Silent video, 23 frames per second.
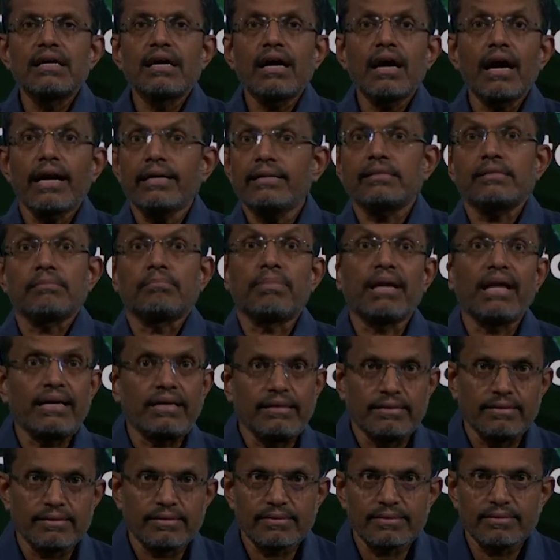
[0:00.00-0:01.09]
and
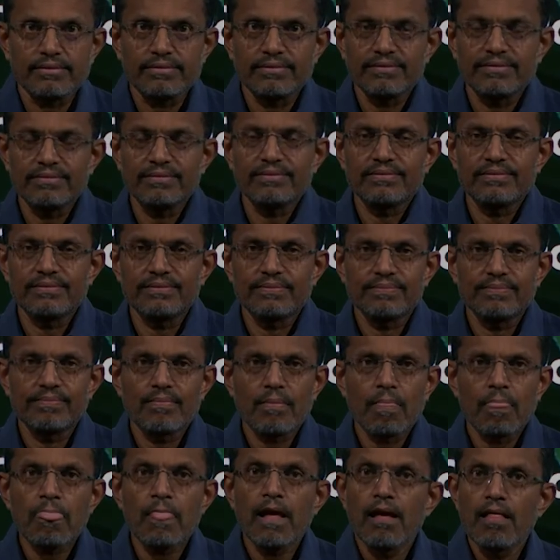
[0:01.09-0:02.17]
suppliers.
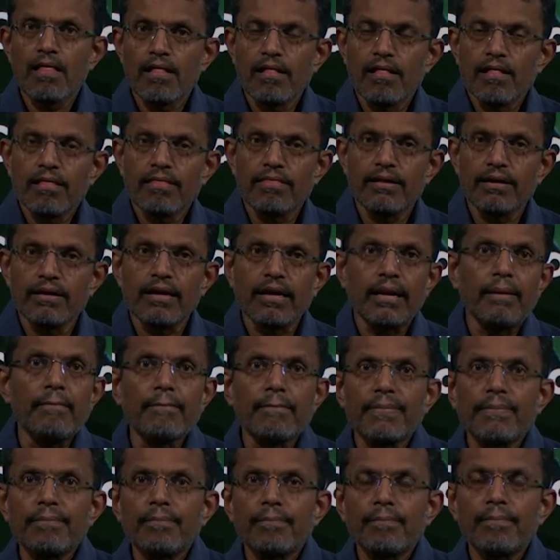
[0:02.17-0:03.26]
Third limb,
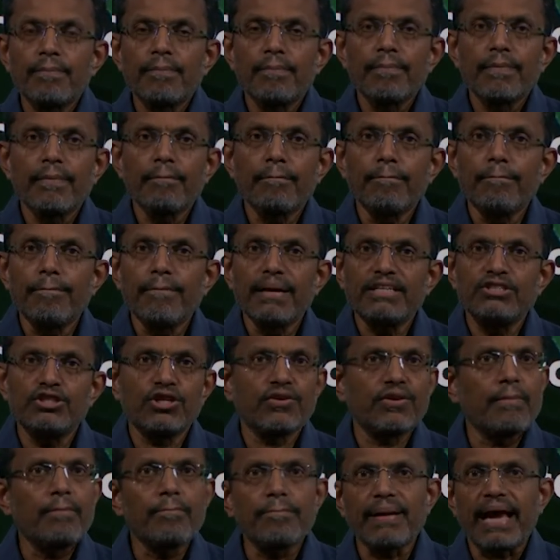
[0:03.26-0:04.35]
measure
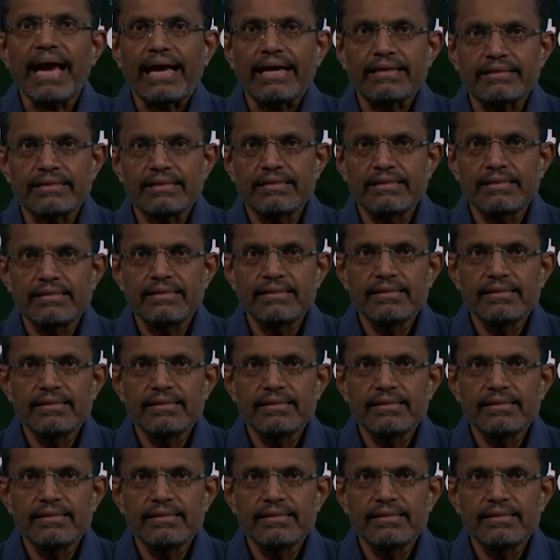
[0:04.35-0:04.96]
impact.